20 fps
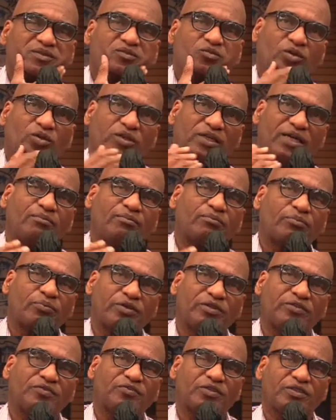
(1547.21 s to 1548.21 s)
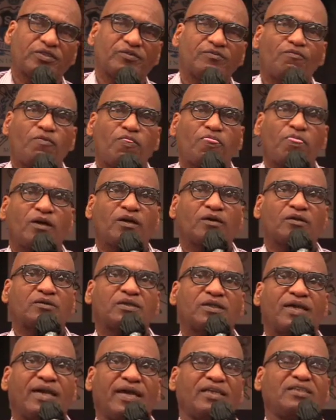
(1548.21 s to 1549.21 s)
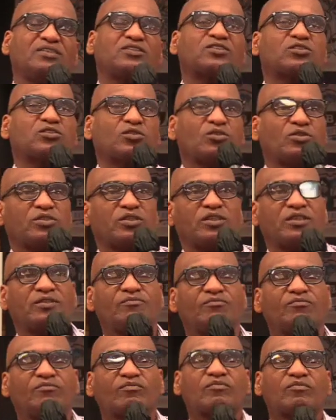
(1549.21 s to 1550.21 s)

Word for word: well, not briefer. Cain's story